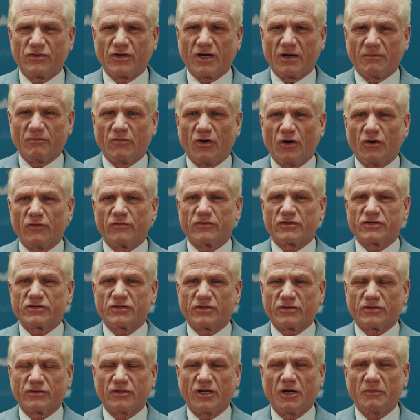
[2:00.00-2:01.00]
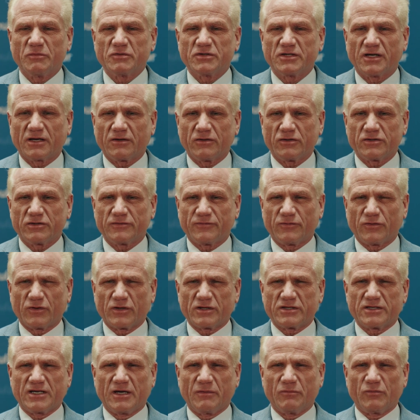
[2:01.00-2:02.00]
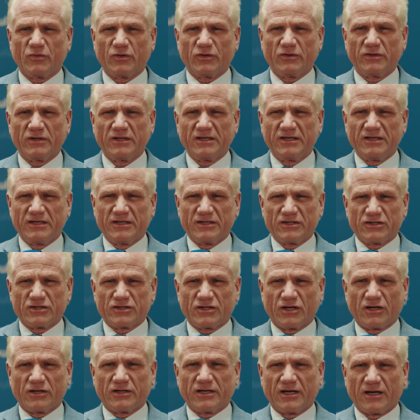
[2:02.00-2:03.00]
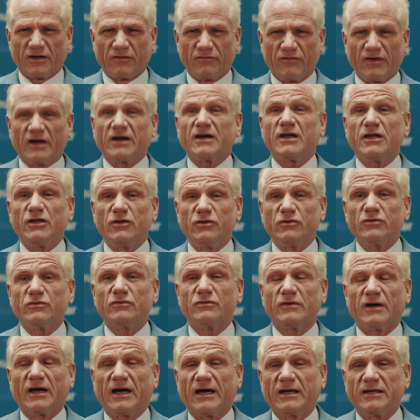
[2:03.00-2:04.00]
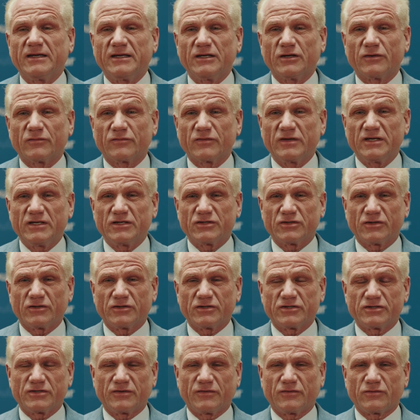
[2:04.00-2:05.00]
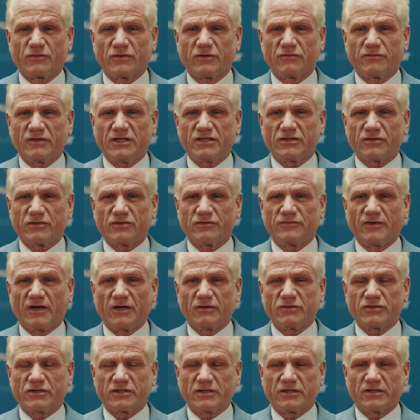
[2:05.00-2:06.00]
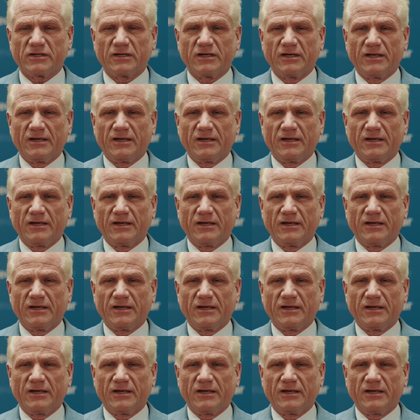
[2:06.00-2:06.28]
come over certain obstacles. For example, starting a very new idea of research through the research voucher.